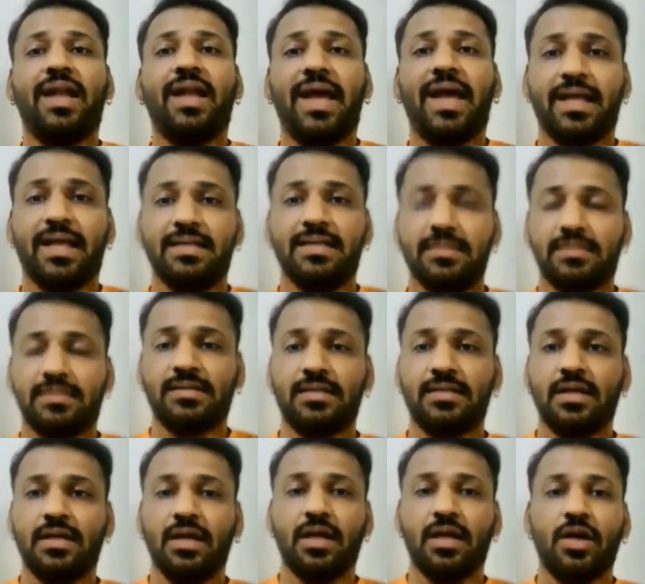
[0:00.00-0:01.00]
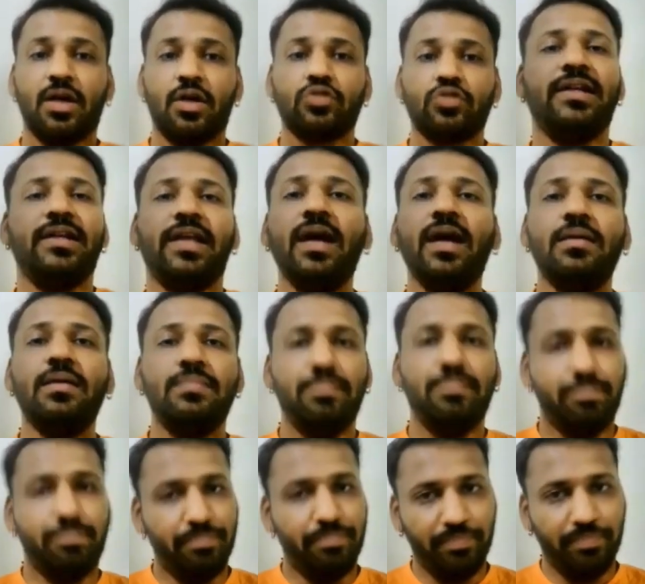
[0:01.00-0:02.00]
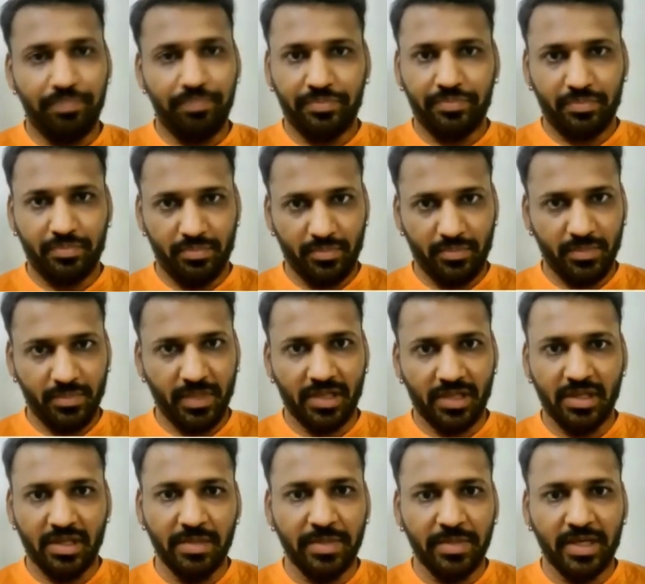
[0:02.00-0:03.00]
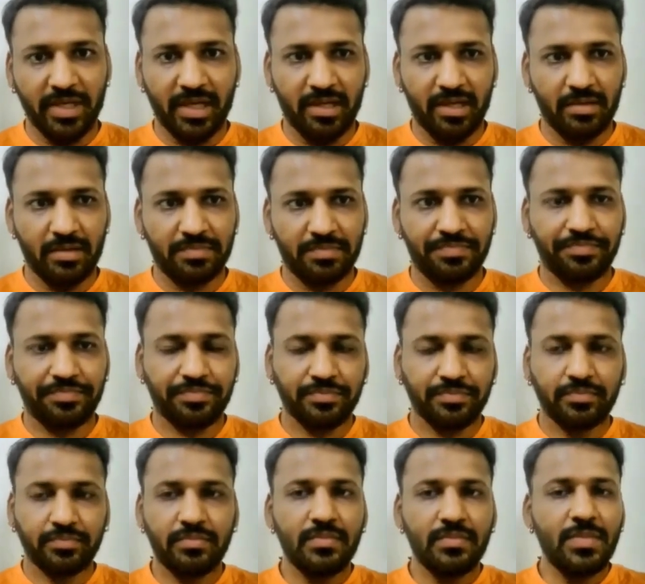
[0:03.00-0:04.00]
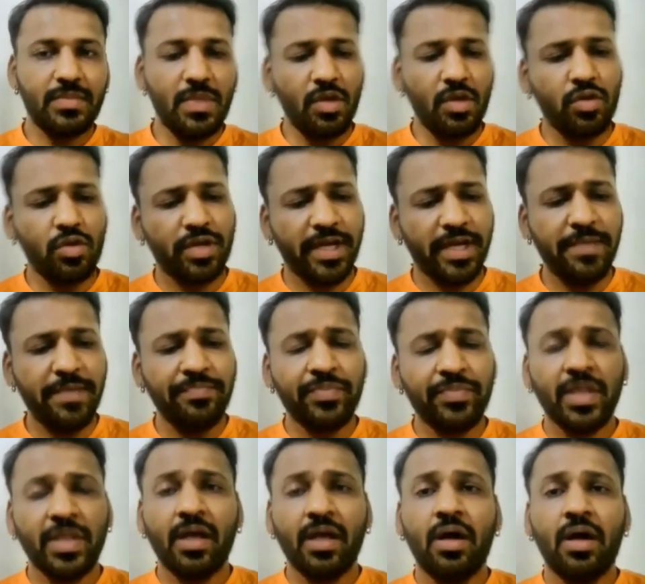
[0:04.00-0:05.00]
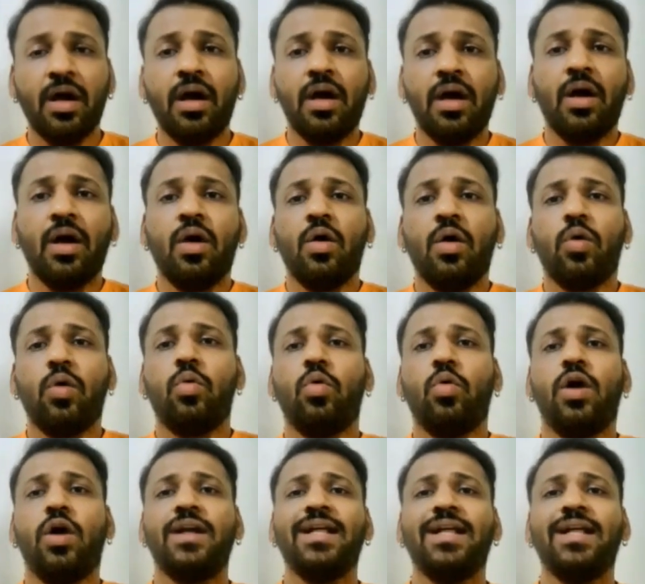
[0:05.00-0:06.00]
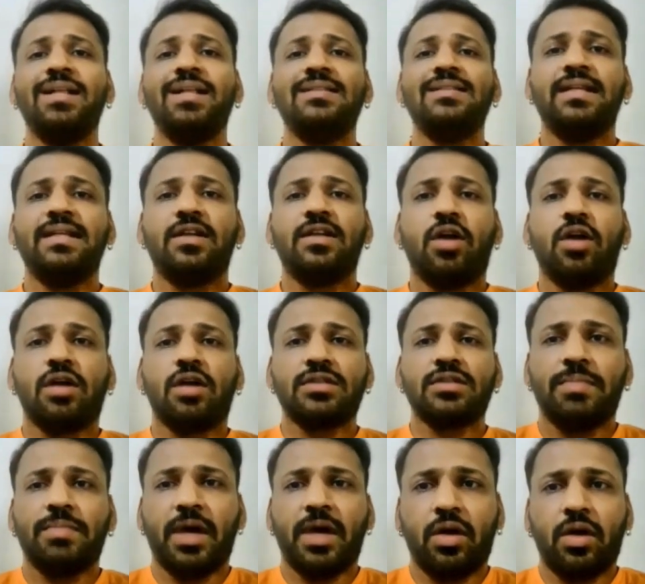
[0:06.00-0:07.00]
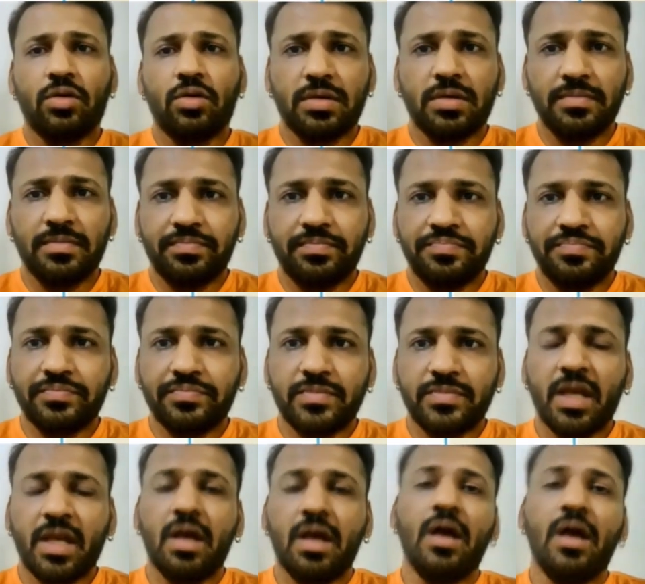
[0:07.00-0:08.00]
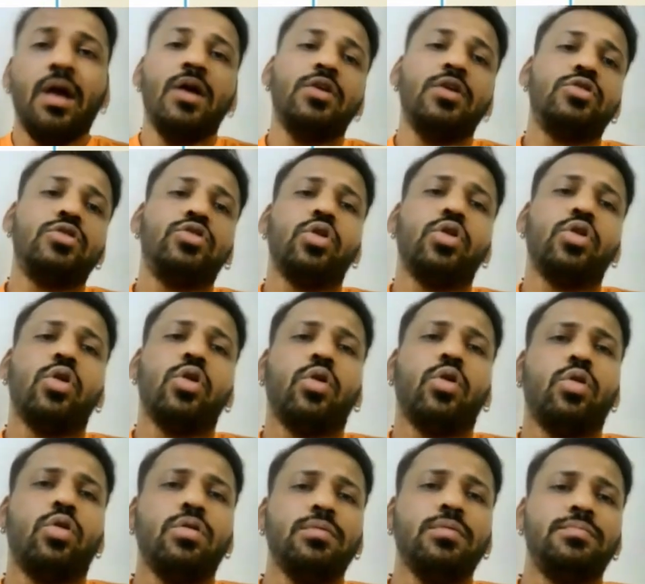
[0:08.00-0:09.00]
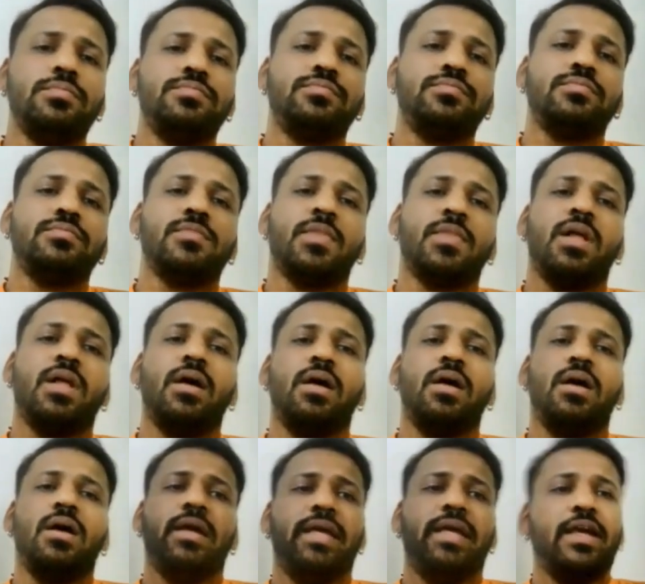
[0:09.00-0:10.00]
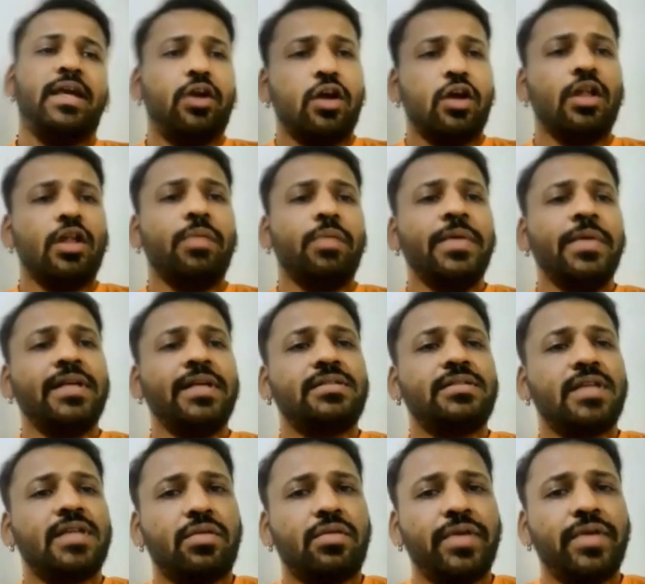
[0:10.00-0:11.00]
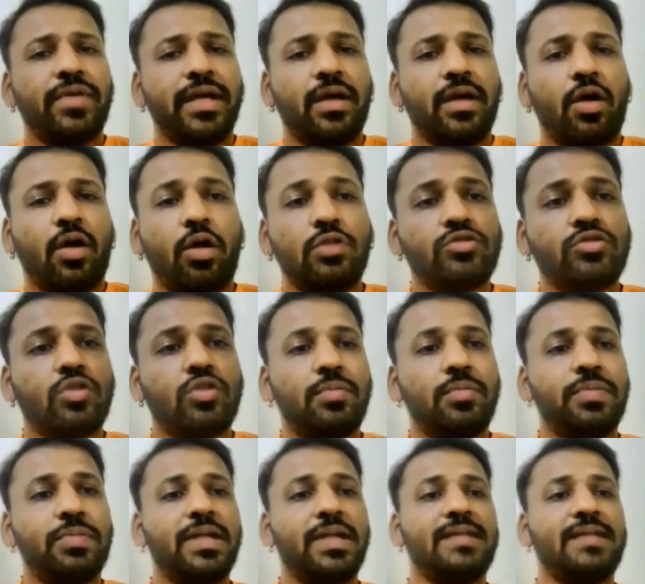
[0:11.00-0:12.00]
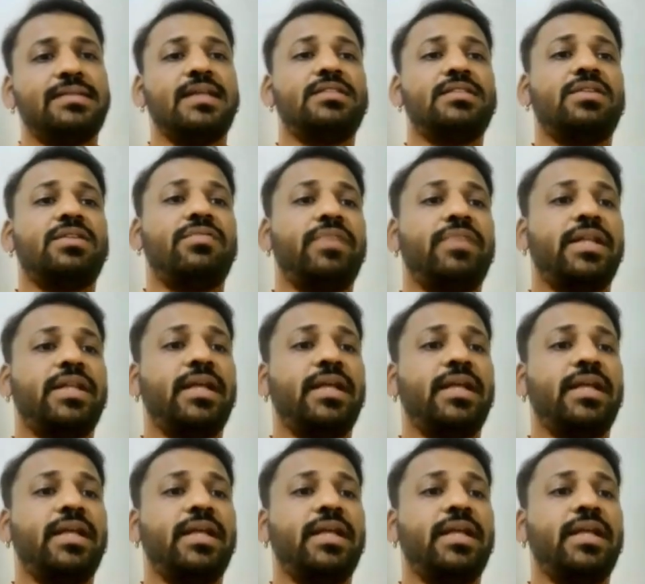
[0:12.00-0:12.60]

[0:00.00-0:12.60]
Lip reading: Khanij Bidesh India Limited. Okay. What else it talks about? So economic survey also places a very high importance on various